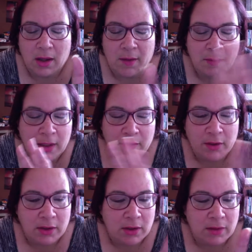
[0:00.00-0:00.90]
I'm
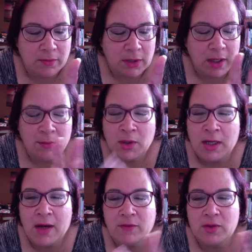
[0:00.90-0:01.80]
going
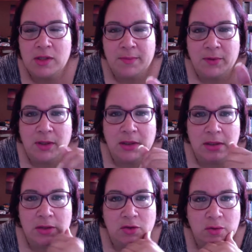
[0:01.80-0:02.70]
to have to separate
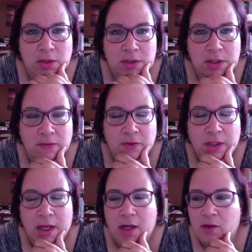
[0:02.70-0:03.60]
this into
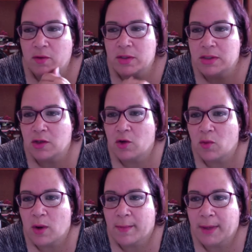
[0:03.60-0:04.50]
different categories and go
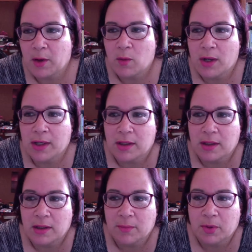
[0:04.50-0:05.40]
one by one
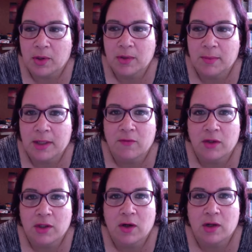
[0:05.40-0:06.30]
and probably make a
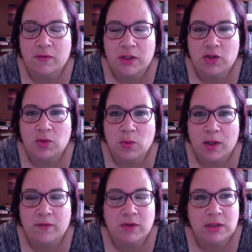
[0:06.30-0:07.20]
video out of each
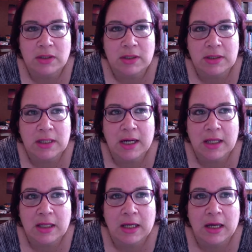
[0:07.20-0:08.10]
one of these things that I
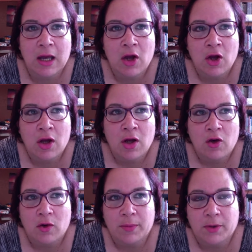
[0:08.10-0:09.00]
think
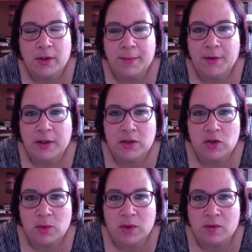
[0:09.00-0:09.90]
corporate America is
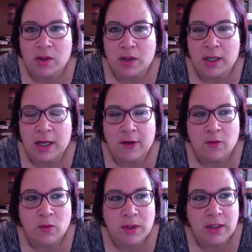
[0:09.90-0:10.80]
doing wrong,
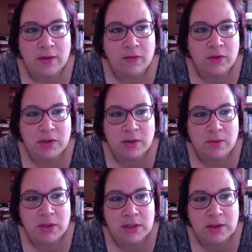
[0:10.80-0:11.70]
and we, for
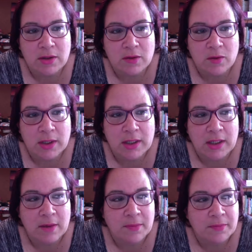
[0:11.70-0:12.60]
some reason, we
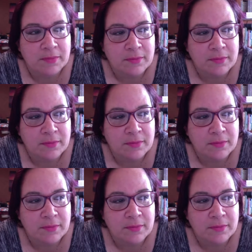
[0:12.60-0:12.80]
keep